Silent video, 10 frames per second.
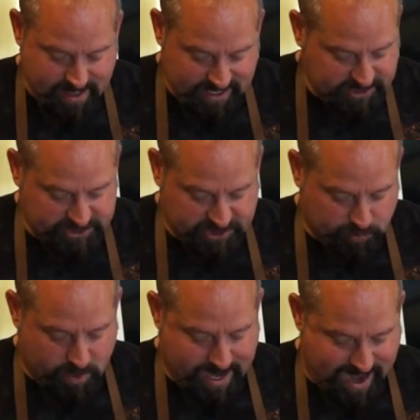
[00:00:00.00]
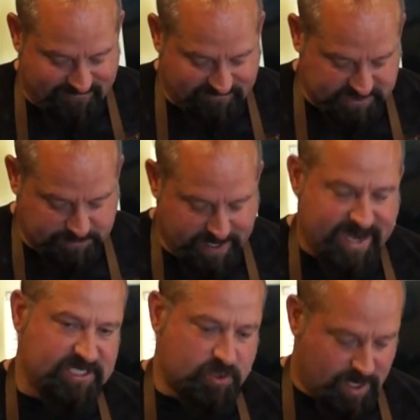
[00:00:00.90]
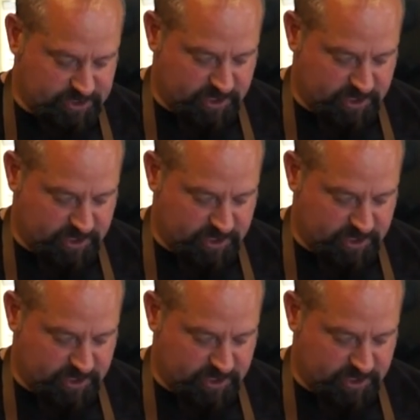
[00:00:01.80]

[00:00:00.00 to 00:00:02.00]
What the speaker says: this is just 1/2 of a spaghetti squash.